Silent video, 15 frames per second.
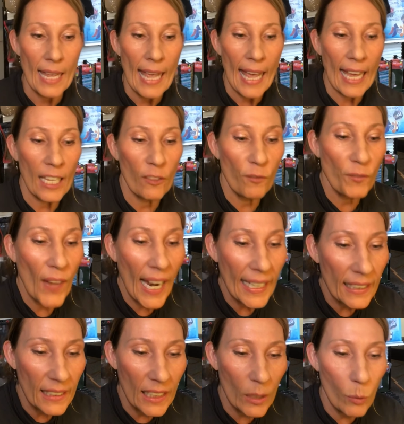And
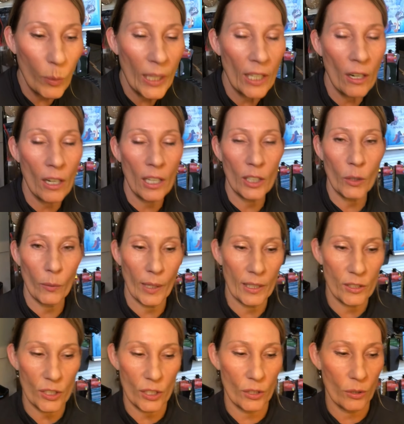finally, we are going
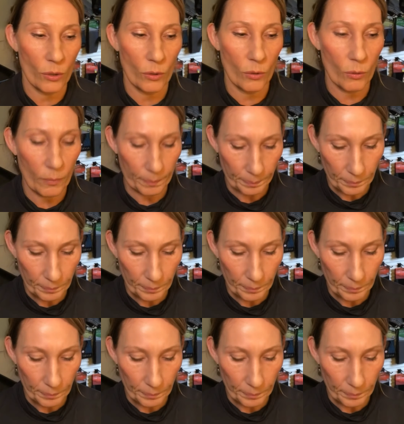to,